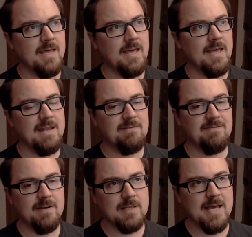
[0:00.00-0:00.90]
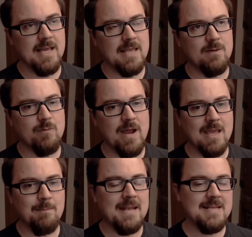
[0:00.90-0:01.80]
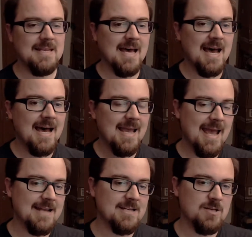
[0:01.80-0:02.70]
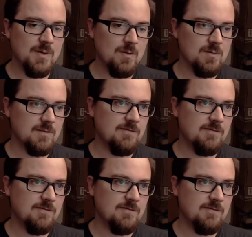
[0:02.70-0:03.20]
it felt like the recommended high attribute